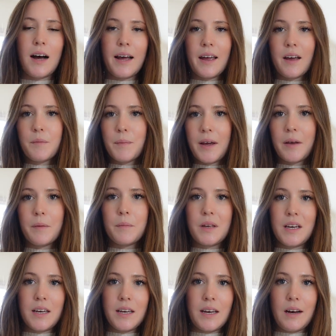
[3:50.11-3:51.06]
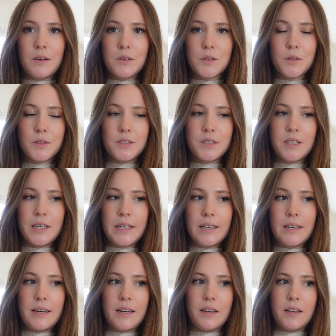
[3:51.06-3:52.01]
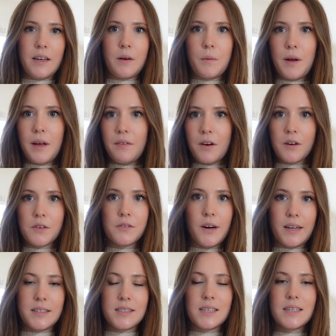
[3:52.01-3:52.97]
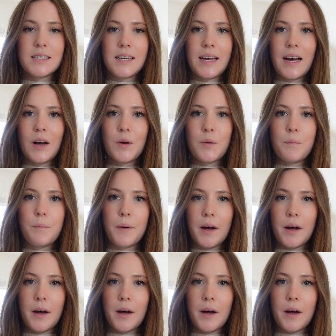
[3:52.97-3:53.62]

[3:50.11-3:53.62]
I have my immediate household here and like we have our friends in town,